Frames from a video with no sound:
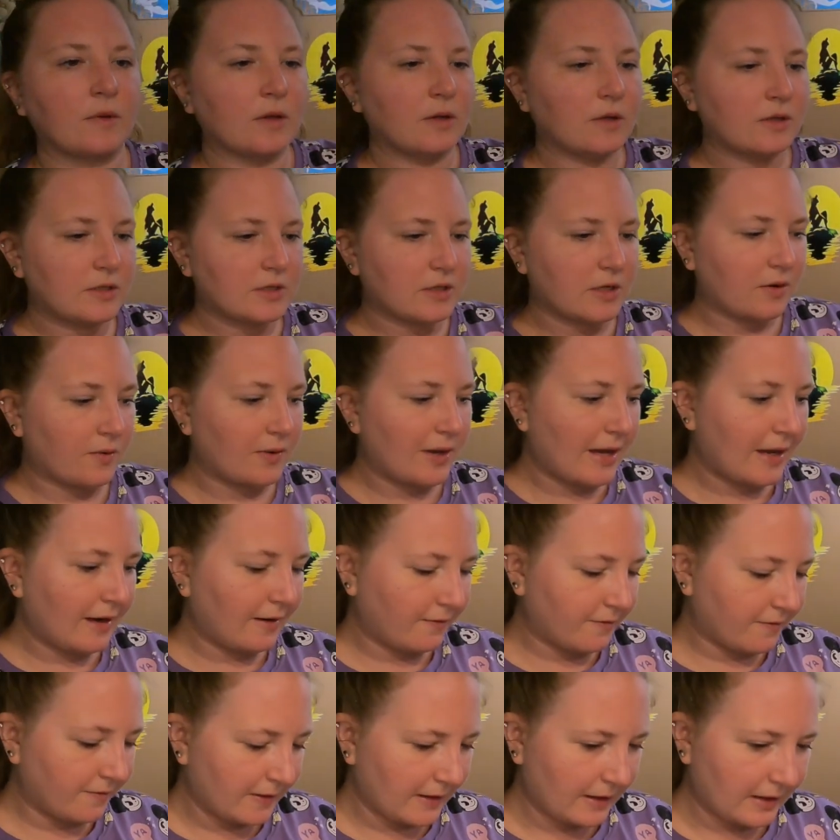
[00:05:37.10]
So
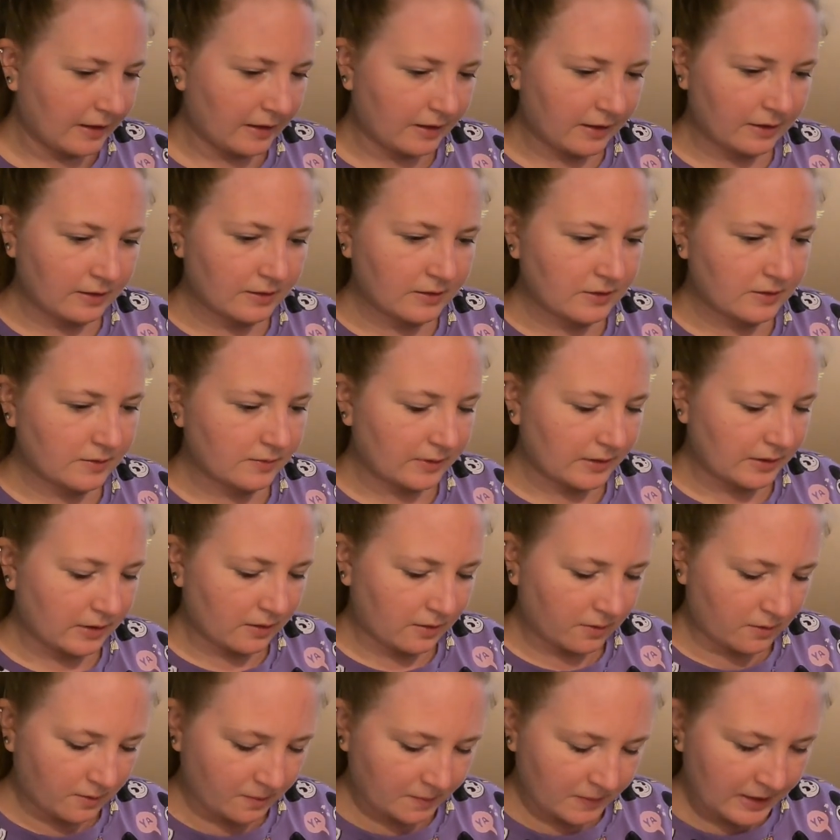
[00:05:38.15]
8 figures. We're
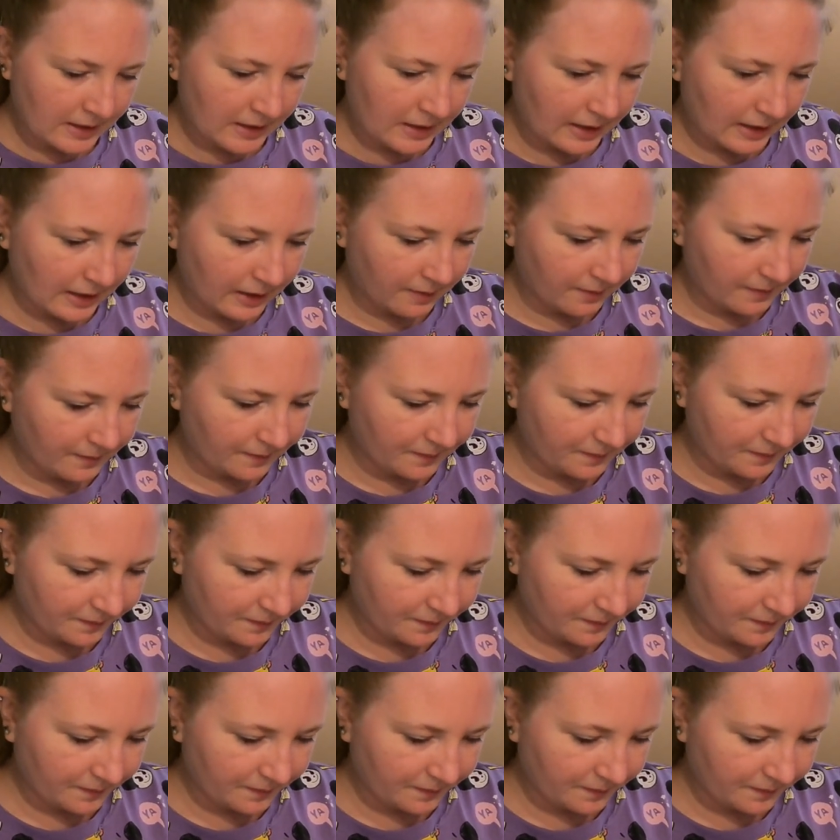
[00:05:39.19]
gonna open it up.